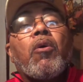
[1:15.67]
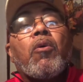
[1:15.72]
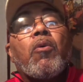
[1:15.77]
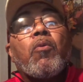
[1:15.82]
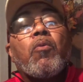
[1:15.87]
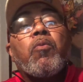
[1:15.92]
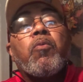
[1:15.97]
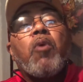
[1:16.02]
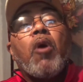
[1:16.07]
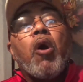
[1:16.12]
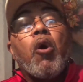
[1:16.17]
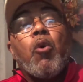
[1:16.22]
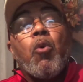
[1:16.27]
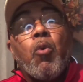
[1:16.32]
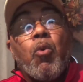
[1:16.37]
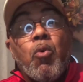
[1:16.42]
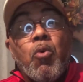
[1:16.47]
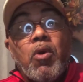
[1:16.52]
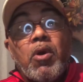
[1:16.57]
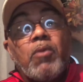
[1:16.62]

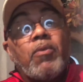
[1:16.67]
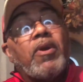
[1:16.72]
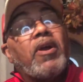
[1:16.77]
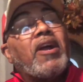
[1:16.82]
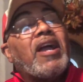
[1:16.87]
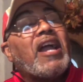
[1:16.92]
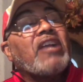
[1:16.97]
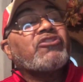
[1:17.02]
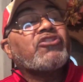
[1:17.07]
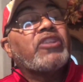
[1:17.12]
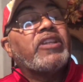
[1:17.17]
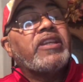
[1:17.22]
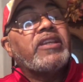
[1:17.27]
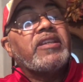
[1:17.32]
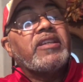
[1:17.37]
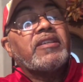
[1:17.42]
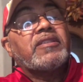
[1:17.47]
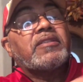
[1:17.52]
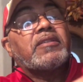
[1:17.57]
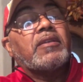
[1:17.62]
Whoa. Well,
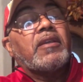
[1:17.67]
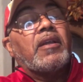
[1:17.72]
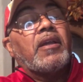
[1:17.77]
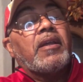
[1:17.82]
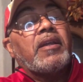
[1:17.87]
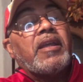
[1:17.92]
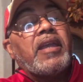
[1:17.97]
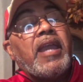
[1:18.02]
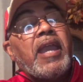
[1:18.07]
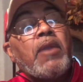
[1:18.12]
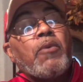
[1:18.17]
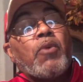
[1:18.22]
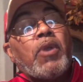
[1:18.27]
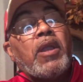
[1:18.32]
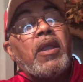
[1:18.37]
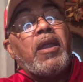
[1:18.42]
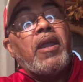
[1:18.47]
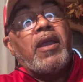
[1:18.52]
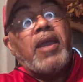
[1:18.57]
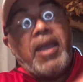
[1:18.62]
actually, it's uh,
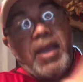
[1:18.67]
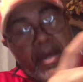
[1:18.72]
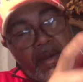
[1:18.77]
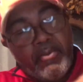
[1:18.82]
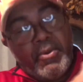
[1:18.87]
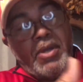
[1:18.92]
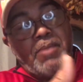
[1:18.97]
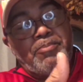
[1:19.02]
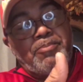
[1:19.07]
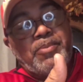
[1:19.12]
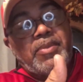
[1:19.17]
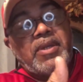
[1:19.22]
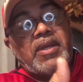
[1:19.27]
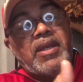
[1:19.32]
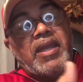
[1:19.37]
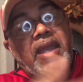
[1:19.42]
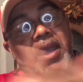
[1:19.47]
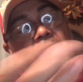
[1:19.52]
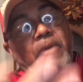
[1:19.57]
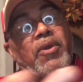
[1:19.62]
Arab, Arab
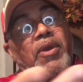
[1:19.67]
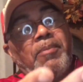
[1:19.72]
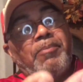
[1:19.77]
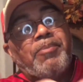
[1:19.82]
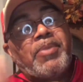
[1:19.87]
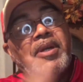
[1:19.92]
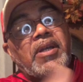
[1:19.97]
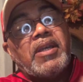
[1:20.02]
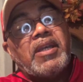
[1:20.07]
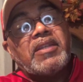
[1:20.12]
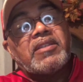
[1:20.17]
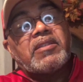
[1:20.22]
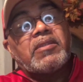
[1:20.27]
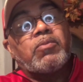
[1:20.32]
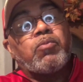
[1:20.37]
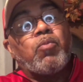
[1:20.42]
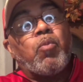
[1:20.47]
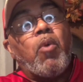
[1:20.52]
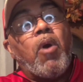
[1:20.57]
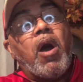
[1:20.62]
Arab, it's
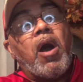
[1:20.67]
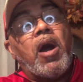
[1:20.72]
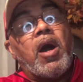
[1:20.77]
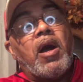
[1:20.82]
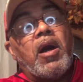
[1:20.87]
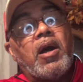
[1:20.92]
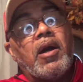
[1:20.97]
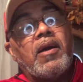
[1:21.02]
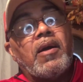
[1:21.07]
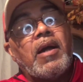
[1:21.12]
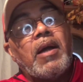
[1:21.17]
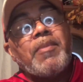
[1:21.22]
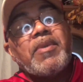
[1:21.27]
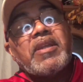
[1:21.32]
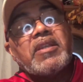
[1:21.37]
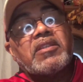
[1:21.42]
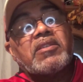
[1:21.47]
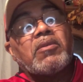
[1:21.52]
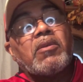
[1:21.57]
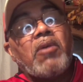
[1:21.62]
wa. I mean,
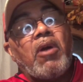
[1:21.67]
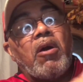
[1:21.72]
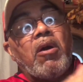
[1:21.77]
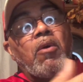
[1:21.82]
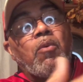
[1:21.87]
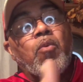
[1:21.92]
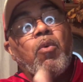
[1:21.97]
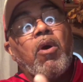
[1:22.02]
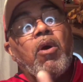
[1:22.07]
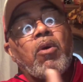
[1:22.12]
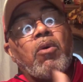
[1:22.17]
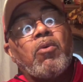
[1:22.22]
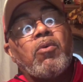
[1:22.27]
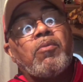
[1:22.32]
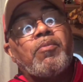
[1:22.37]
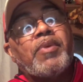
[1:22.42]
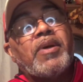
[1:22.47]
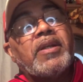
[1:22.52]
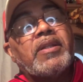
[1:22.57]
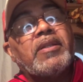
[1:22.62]
it's called wo,
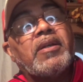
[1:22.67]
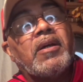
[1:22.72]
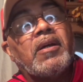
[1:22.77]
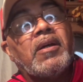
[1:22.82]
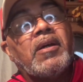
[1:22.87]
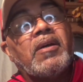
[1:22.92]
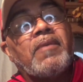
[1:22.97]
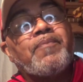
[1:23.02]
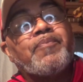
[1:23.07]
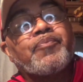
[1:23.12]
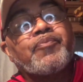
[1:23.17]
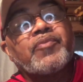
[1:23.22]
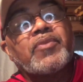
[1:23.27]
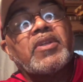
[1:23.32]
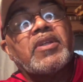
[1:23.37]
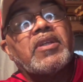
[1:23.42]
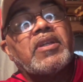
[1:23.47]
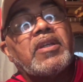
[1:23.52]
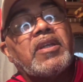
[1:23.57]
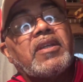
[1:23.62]
but um,
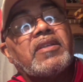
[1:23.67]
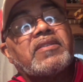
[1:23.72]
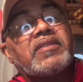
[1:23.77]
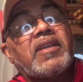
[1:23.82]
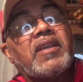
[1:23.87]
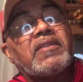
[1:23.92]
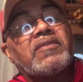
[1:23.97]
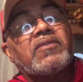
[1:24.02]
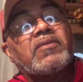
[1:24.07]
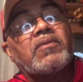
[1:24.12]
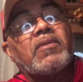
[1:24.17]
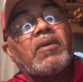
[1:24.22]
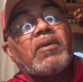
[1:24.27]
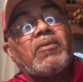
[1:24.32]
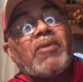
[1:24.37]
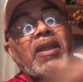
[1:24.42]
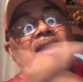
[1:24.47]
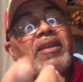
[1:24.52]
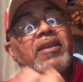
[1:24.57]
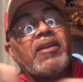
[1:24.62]
it says
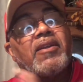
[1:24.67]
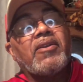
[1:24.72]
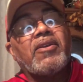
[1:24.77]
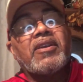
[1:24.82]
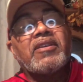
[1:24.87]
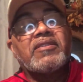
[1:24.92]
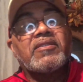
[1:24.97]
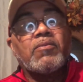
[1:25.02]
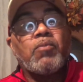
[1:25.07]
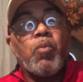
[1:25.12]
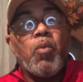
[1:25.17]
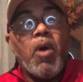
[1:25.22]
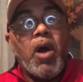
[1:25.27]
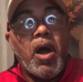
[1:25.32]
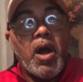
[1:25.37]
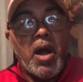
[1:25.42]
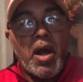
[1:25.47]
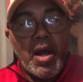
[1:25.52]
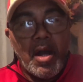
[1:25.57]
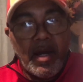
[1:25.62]
right here it's
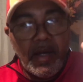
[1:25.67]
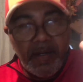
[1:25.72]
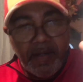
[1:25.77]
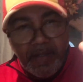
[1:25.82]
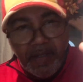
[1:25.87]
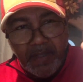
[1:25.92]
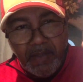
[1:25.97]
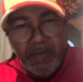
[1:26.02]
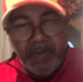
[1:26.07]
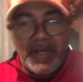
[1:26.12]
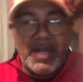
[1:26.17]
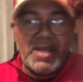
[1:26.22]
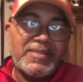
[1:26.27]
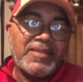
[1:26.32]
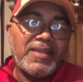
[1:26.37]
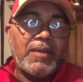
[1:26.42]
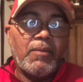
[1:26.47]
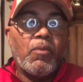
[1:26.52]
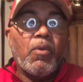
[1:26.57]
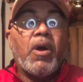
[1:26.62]
wa. Well,
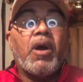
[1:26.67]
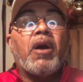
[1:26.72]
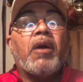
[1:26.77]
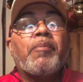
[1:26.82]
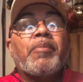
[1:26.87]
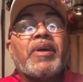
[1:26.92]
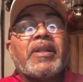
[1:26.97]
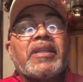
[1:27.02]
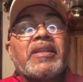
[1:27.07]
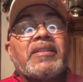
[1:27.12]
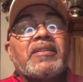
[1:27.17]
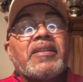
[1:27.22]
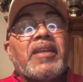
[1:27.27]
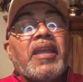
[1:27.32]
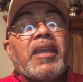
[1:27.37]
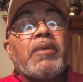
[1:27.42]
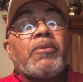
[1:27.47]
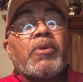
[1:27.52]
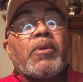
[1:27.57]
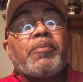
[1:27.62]
say wa, but in
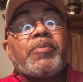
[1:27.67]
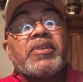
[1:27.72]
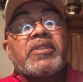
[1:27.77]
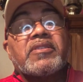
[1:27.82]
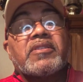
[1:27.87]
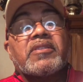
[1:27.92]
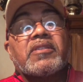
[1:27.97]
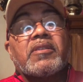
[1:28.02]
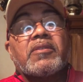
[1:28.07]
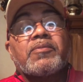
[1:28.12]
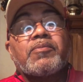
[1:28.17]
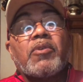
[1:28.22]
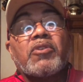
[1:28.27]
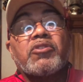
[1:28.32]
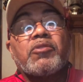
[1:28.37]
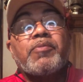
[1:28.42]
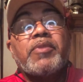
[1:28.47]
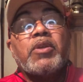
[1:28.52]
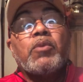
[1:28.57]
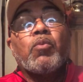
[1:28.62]
Arab it's, it's supposed
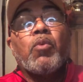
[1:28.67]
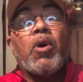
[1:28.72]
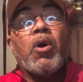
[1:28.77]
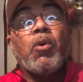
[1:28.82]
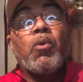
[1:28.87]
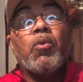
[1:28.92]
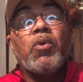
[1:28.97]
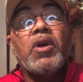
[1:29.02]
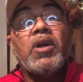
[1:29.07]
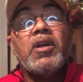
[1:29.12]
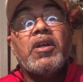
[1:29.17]
to be wo.